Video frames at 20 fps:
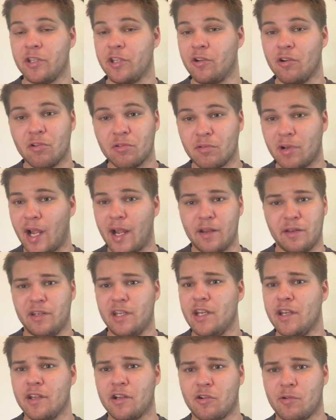You don't
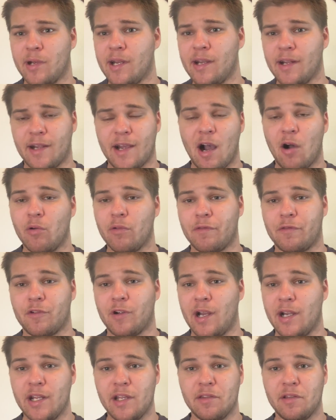need to create an account
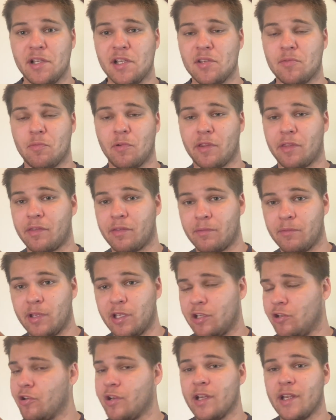for any of these.
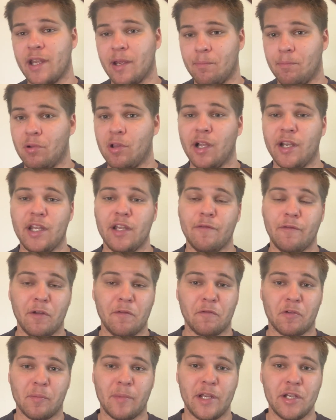You can get plenty of
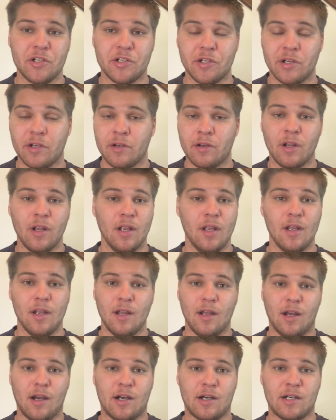information
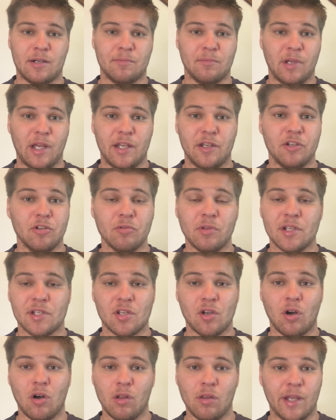and do this
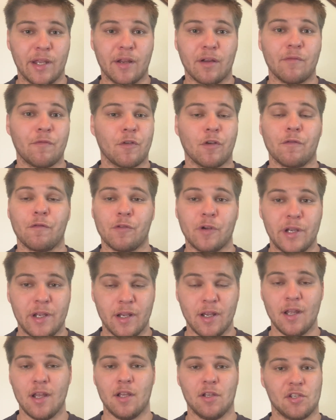all for free.
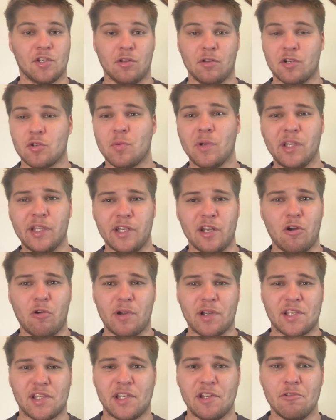So there's really no
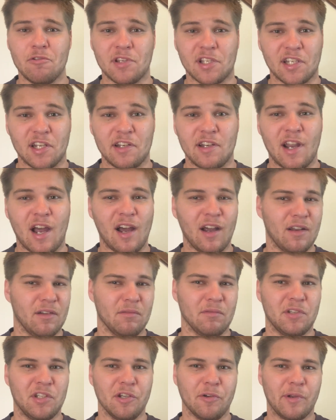excuse to
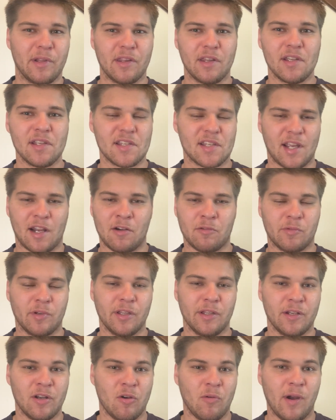not doing this. I don't
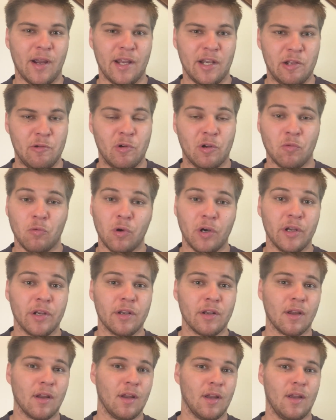really know why anyone would.